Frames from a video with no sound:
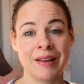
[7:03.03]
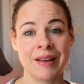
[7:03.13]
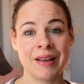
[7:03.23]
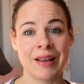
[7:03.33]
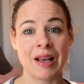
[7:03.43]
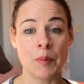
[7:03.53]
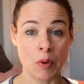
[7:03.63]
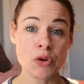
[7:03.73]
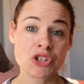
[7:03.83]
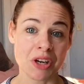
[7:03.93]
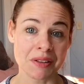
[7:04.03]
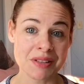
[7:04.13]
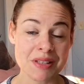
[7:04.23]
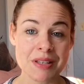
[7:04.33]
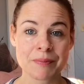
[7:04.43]

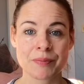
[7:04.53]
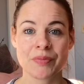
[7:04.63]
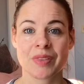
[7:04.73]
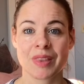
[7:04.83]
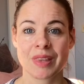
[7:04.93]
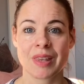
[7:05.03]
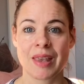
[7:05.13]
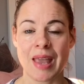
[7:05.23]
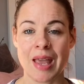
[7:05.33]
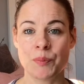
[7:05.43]
emotions, and be